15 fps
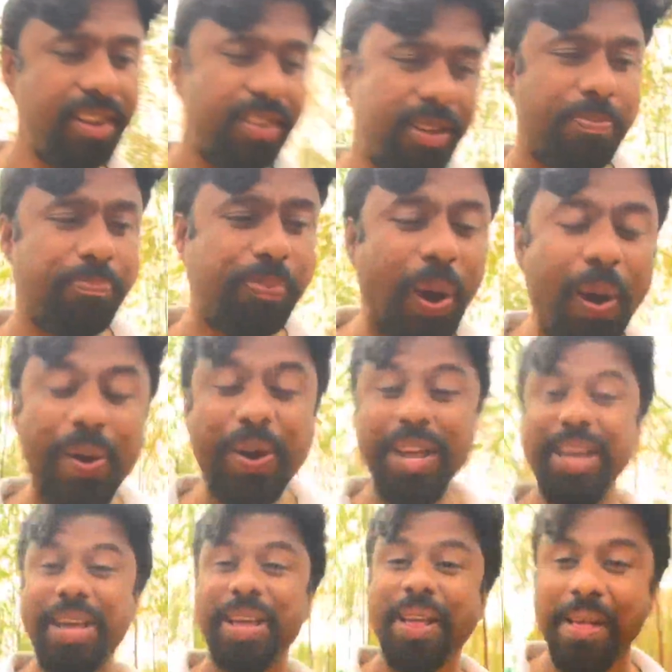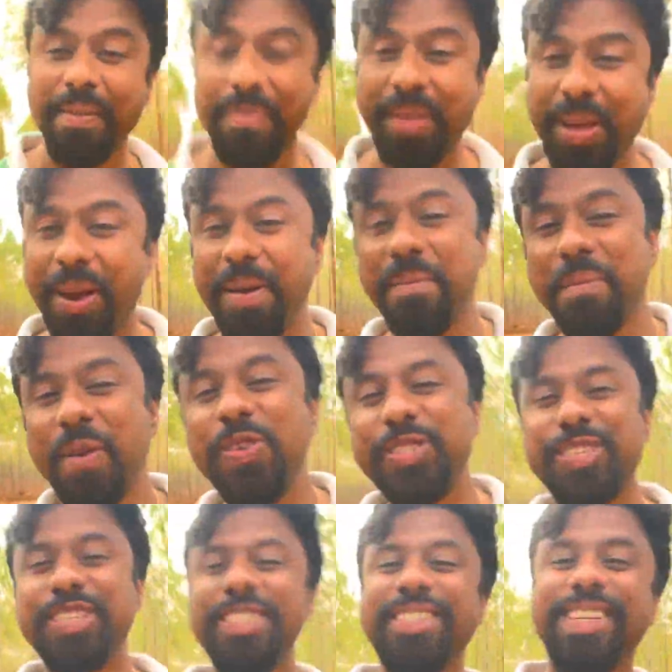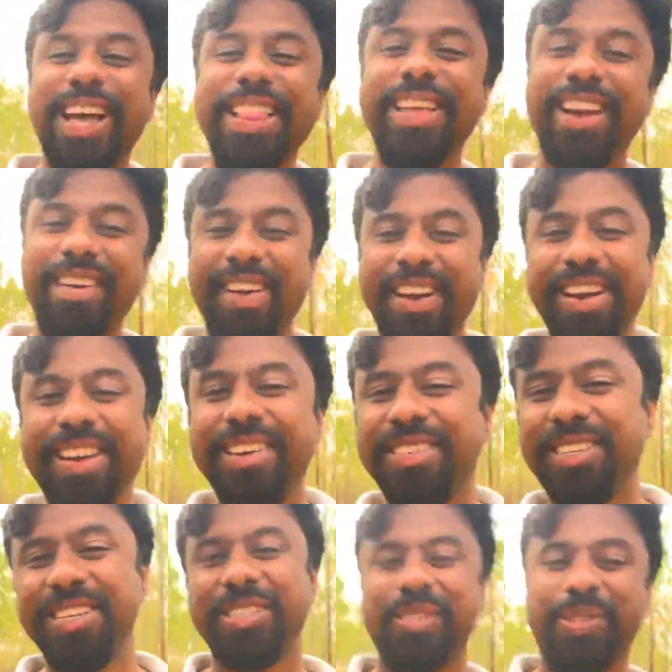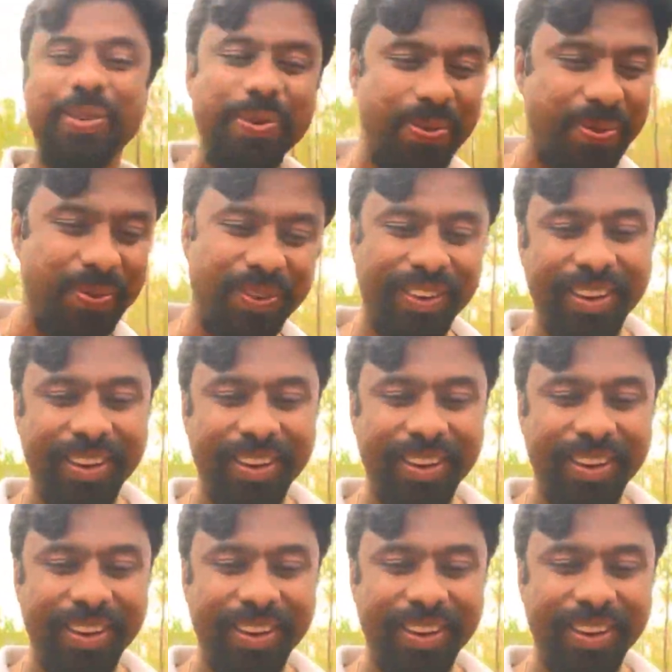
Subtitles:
their body, their emotions and their energies to?